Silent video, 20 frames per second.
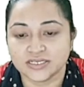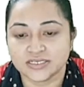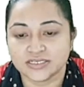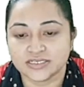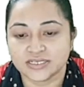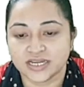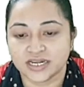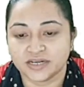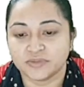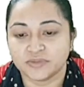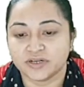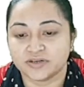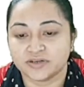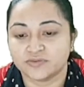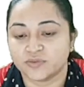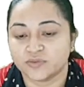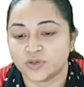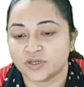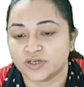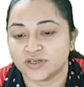statement
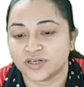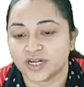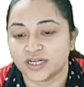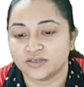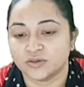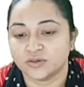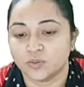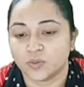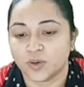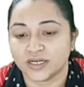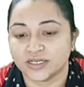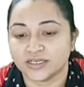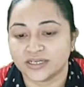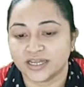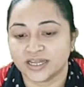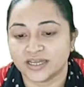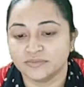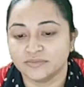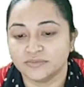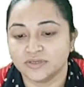will run one
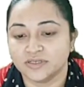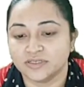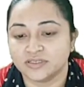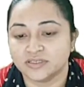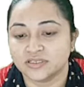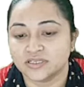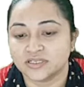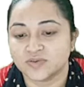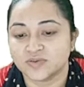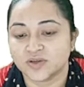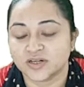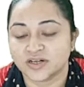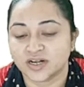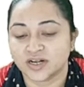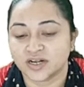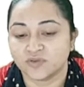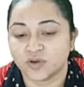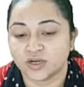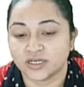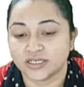time, this will
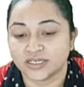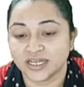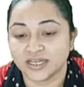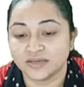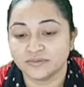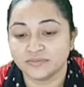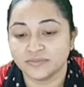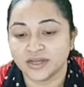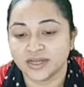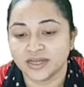run one time,